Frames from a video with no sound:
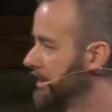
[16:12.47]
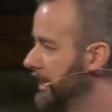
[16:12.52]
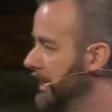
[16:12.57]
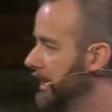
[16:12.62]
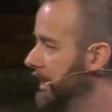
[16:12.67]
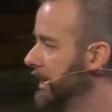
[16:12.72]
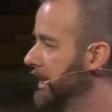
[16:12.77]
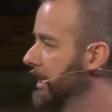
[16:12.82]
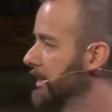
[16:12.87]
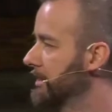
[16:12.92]
he
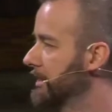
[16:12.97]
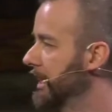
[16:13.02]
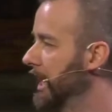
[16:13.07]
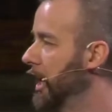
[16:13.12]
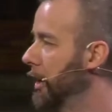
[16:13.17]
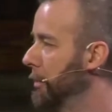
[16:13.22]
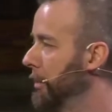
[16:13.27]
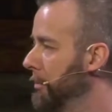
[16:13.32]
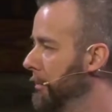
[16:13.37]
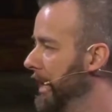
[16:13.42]
need us to
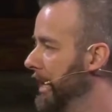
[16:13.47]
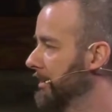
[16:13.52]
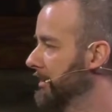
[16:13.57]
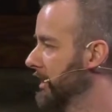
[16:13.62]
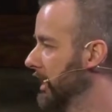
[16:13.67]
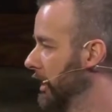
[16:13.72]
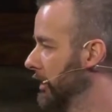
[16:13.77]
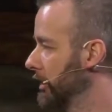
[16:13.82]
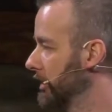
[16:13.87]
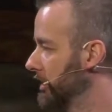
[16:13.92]
help him out
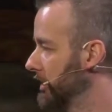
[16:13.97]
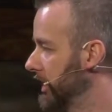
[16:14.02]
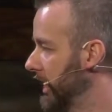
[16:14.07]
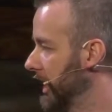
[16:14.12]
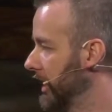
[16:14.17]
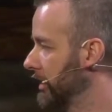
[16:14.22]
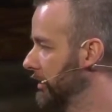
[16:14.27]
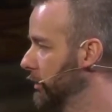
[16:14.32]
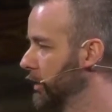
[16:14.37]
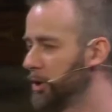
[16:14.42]
to
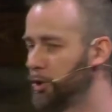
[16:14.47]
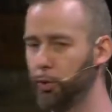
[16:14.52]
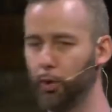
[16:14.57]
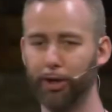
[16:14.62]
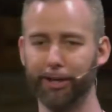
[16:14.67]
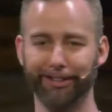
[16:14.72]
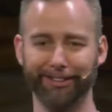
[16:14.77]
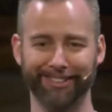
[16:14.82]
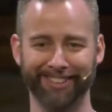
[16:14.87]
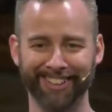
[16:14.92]
understand? Which
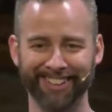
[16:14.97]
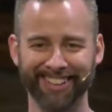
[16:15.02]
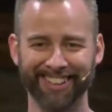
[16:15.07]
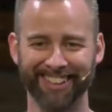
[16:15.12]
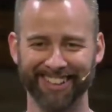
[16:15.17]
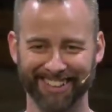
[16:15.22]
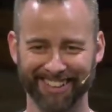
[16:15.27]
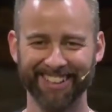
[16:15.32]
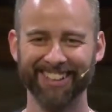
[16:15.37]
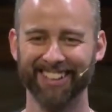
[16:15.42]
one?
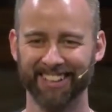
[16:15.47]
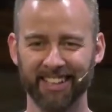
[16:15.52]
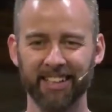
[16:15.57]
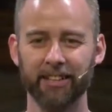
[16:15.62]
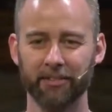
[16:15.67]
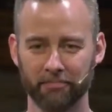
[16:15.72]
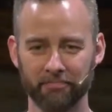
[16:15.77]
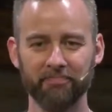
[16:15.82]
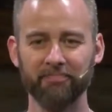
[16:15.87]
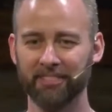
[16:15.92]

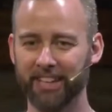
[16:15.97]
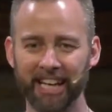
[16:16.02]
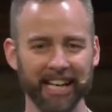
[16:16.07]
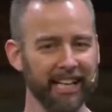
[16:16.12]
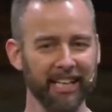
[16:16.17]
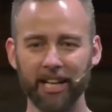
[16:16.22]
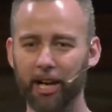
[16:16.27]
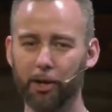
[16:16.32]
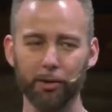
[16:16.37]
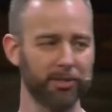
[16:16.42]

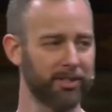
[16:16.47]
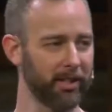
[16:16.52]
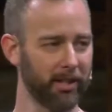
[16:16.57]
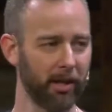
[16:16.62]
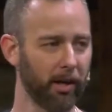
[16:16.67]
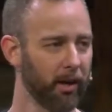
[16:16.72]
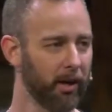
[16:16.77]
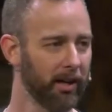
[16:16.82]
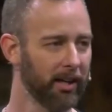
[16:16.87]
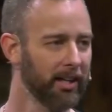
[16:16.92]
He knows it
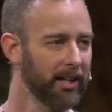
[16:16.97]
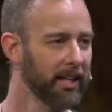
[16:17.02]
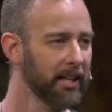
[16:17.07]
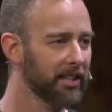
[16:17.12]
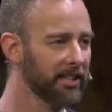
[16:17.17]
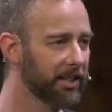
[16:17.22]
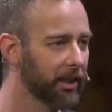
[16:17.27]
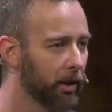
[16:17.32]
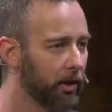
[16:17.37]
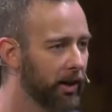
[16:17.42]
all.
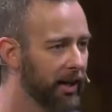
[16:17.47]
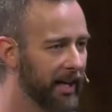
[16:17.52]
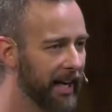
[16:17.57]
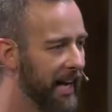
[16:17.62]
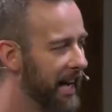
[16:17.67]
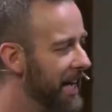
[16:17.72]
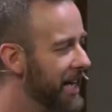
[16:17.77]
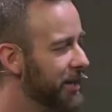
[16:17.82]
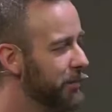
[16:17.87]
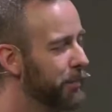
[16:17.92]
So
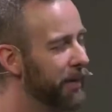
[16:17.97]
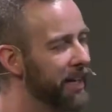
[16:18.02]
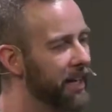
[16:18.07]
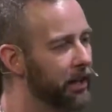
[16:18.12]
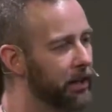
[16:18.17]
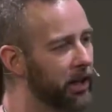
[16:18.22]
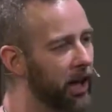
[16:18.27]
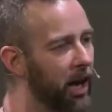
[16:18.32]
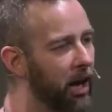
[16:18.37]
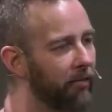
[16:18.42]
he's
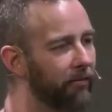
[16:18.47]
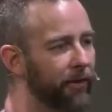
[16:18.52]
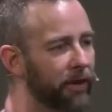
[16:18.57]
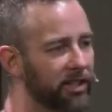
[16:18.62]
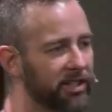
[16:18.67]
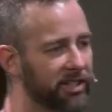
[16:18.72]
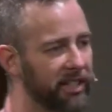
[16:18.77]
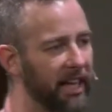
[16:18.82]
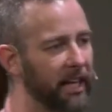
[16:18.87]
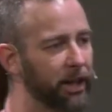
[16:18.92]
being
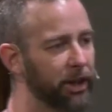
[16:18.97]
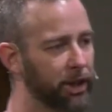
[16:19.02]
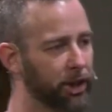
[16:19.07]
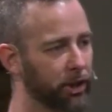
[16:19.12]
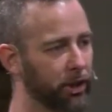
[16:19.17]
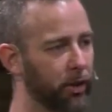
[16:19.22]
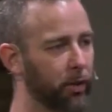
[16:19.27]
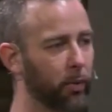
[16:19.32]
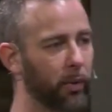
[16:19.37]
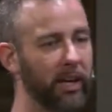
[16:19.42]

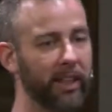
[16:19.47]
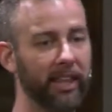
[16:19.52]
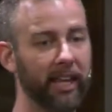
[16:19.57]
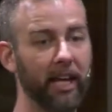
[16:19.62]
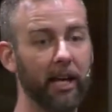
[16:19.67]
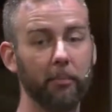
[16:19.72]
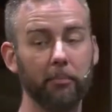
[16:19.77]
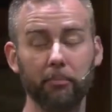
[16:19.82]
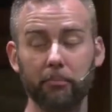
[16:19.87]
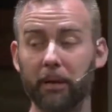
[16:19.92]
conversational with
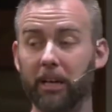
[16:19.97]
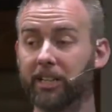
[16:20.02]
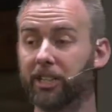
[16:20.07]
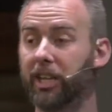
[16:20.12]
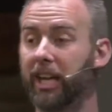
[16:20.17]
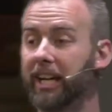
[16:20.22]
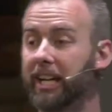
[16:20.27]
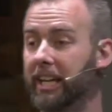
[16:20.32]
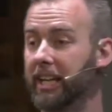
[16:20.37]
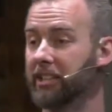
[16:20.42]
him, much
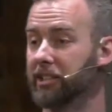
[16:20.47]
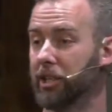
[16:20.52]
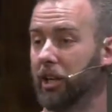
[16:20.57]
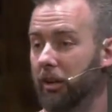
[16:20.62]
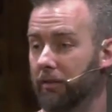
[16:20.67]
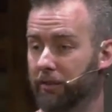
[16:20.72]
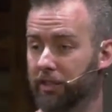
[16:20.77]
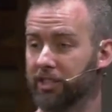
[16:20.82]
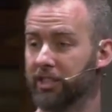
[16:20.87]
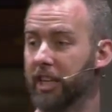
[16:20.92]
like he's
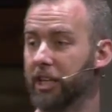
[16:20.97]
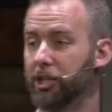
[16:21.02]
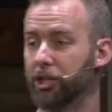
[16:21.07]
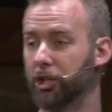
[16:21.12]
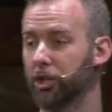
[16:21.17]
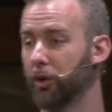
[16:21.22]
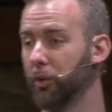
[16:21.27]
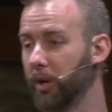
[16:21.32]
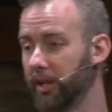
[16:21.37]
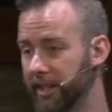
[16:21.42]

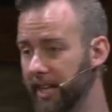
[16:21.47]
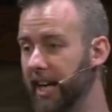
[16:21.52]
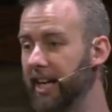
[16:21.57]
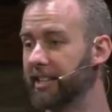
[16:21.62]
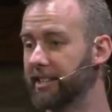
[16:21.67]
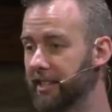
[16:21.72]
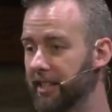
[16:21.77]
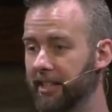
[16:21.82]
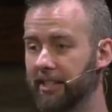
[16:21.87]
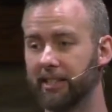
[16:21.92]
conversational with
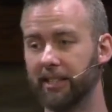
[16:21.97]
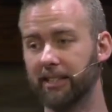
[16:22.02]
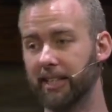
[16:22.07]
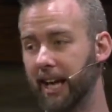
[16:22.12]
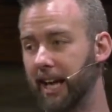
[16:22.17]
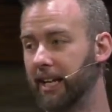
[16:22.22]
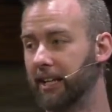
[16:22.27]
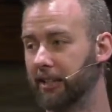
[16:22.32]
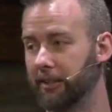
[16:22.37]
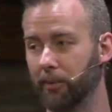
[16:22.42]
us. And he says,
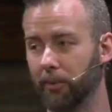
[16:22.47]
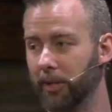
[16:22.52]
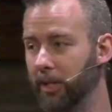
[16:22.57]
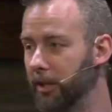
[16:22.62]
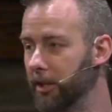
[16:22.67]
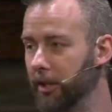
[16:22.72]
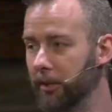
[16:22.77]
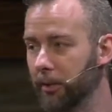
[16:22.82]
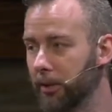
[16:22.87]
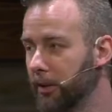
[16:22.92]
hey, what are you
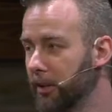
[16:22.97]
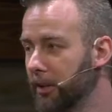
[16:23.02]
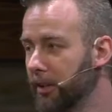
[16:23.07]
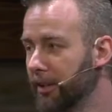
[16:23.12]
doing?